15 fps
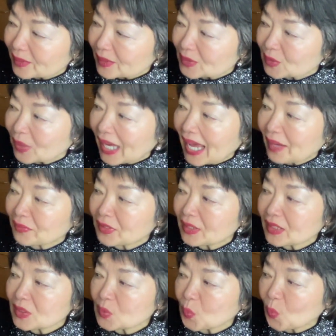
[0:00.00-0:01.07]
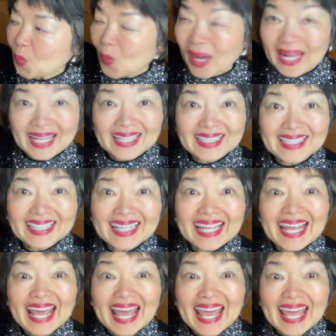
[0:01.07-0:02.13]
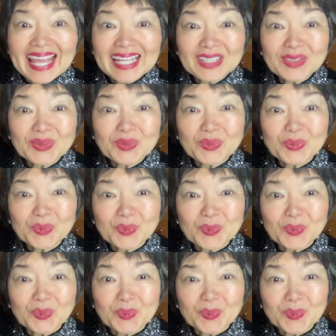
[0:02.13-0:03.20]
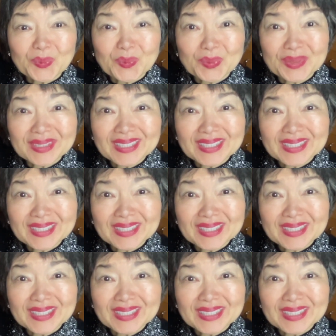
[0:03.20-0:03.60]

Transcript: So after this 1 and 2,